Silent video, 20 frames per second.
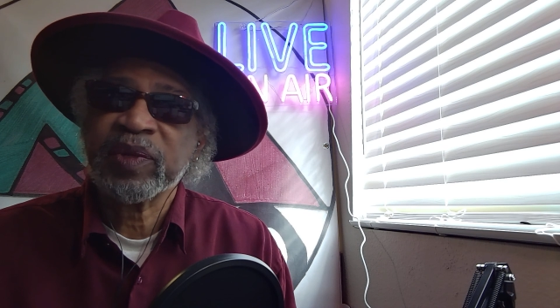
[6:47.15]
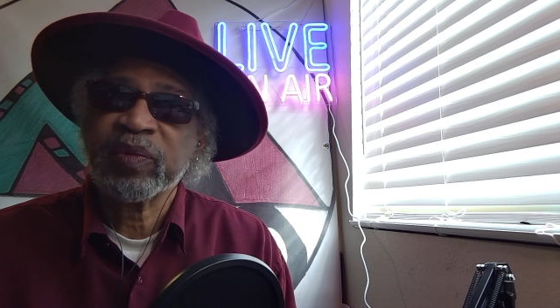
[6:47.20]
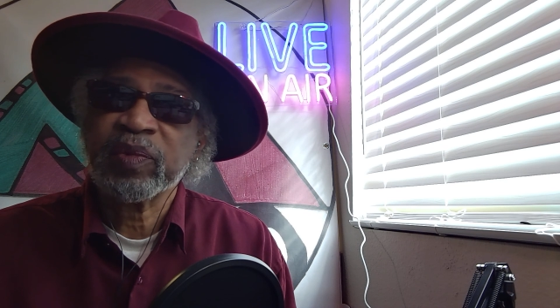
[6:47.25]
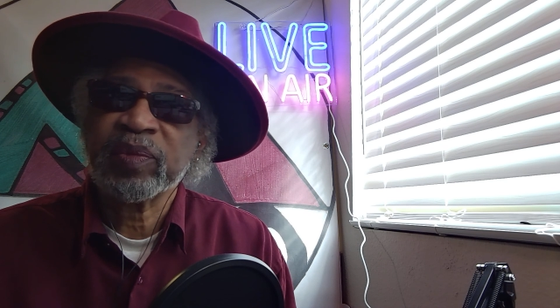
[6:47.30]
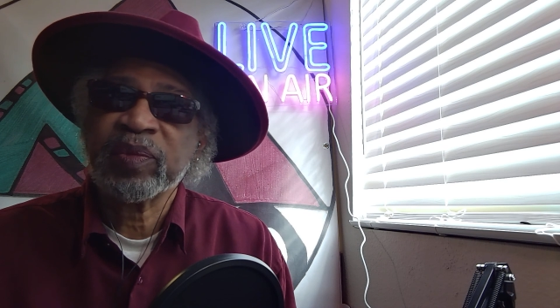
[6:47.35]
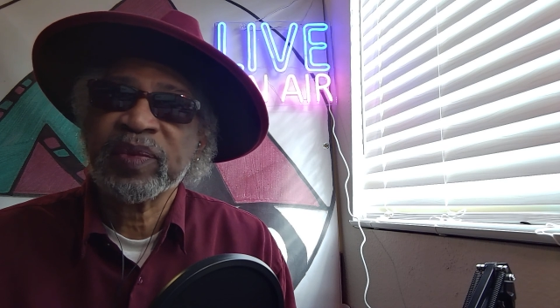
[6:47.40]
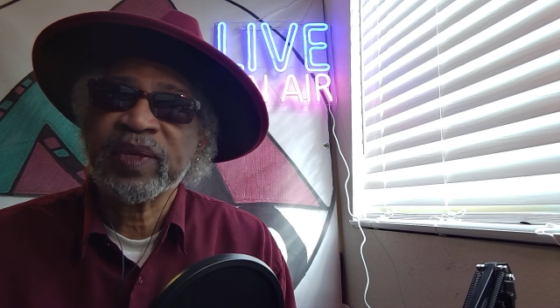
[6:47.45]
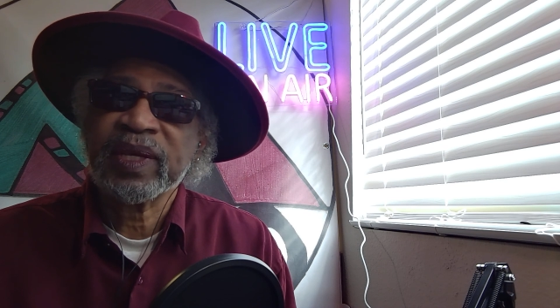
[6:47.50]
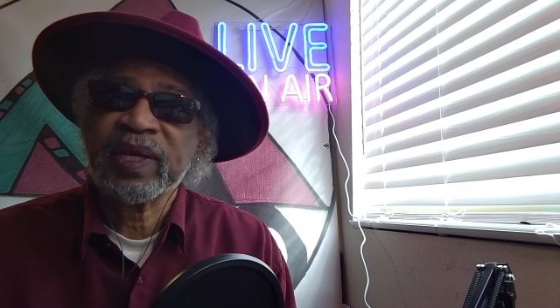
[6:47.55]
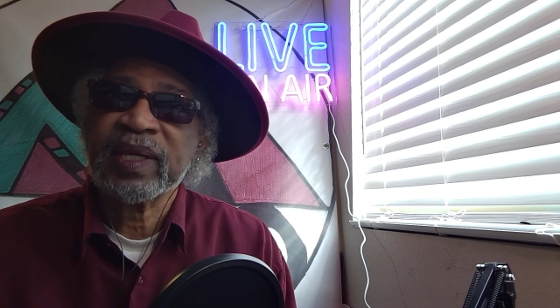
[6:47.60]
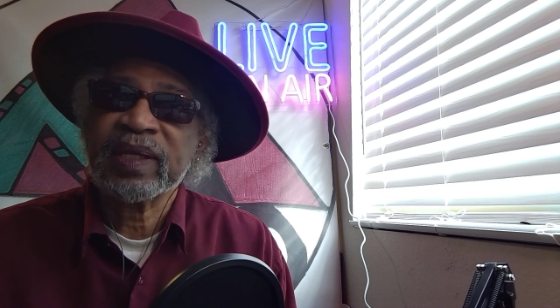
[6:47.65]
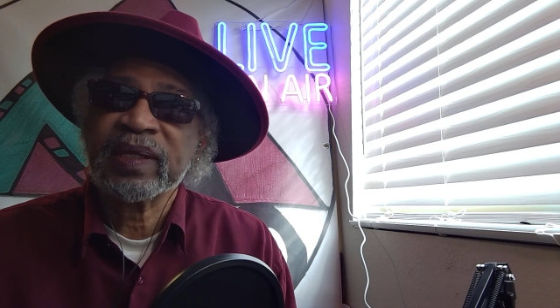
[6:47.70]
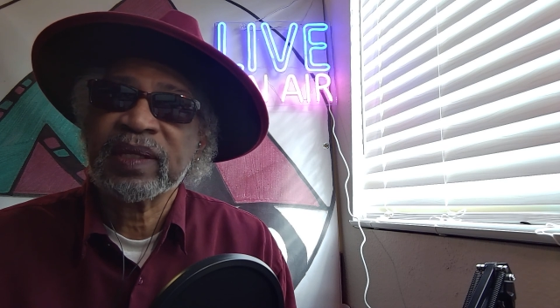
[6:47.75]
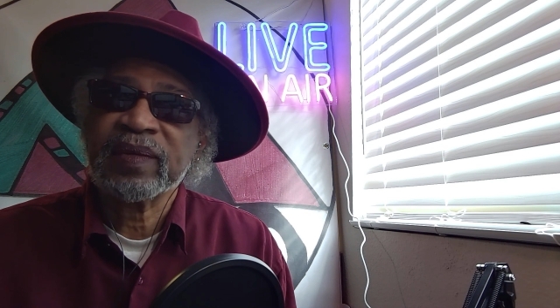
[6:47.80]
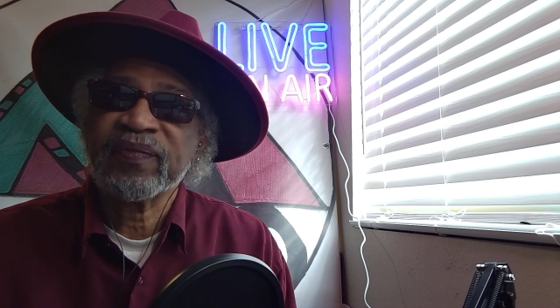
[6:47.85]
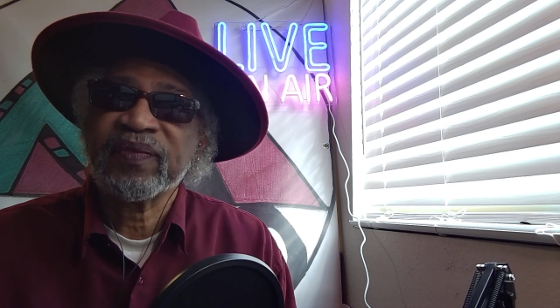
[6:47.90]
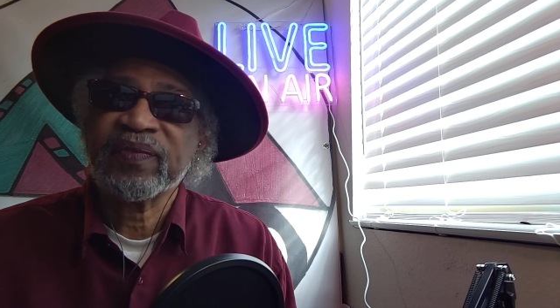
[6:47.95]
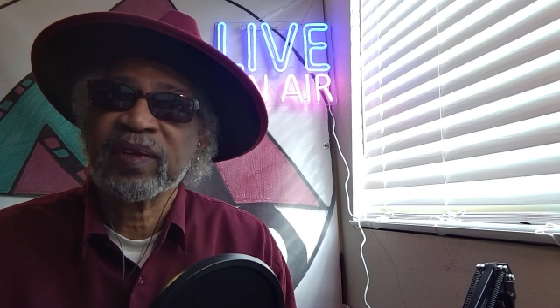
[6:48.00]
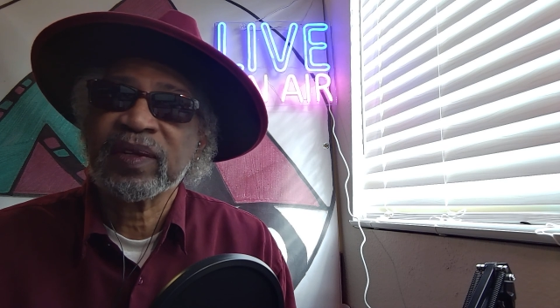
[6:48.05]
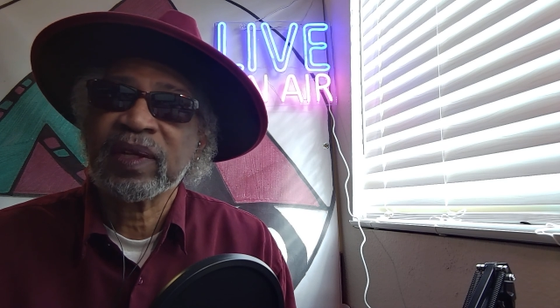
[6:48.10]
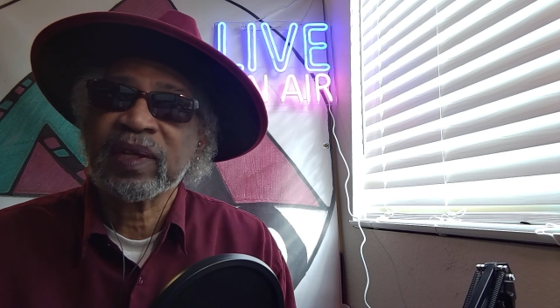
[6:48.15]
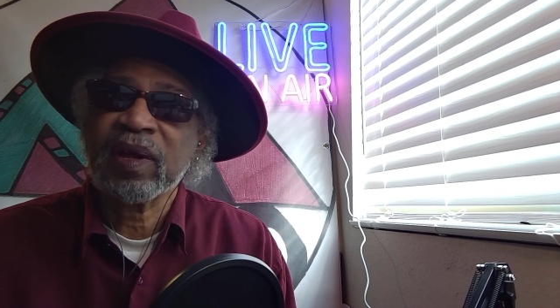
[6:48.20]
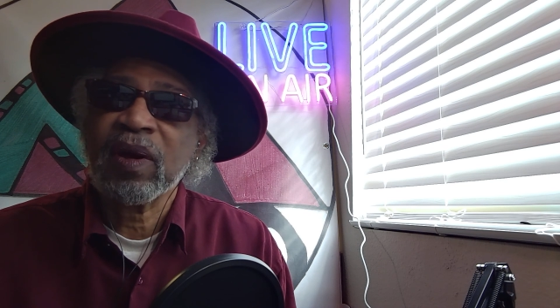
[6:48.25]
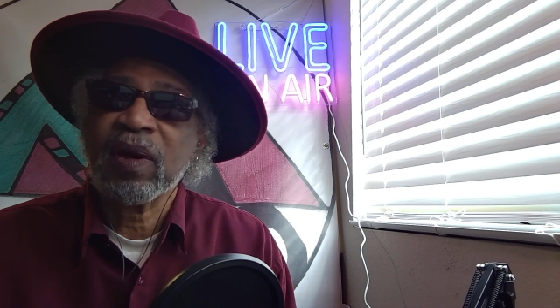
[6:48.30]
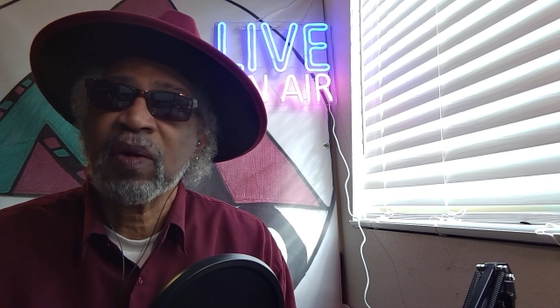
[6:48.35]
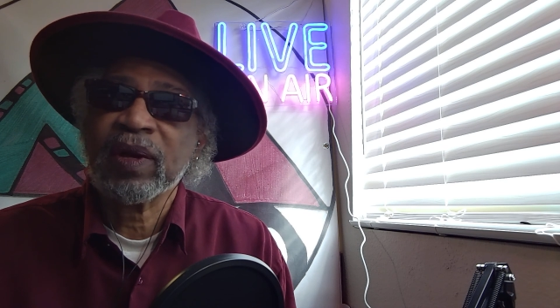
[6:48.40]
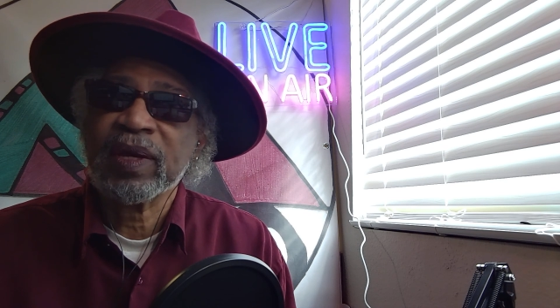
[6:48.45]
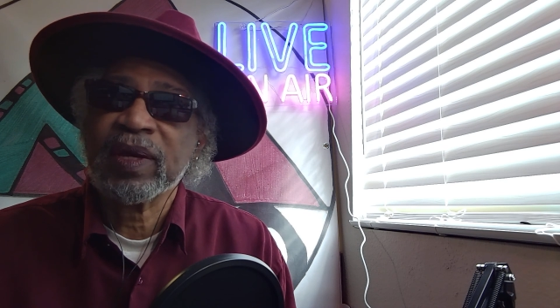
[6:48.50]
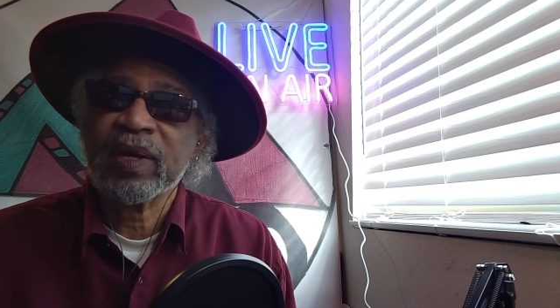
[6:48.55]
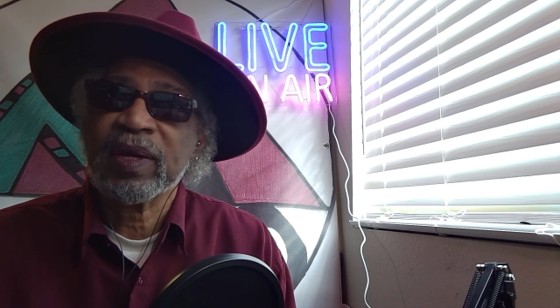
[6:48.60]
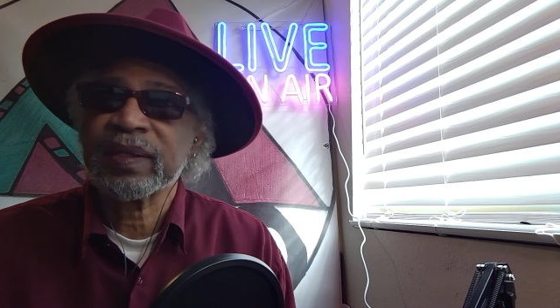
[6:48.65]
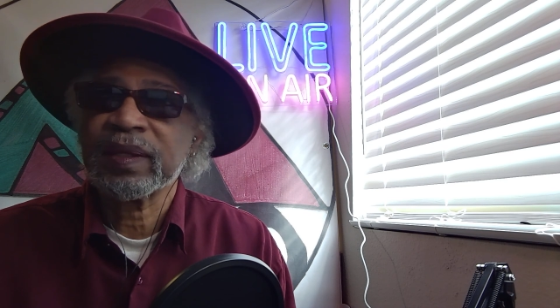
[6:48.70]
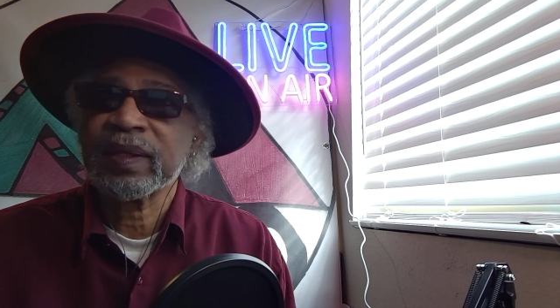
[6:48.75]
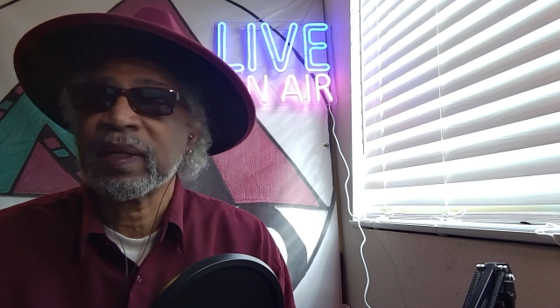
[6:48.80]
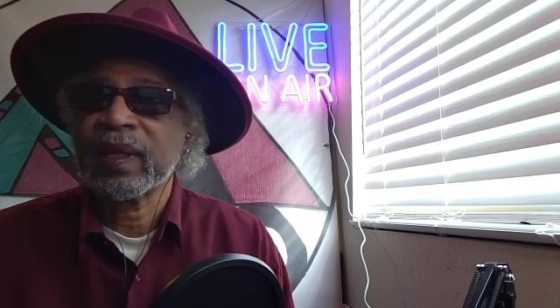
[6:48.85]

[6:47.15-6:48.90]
We've been getting it for the longest.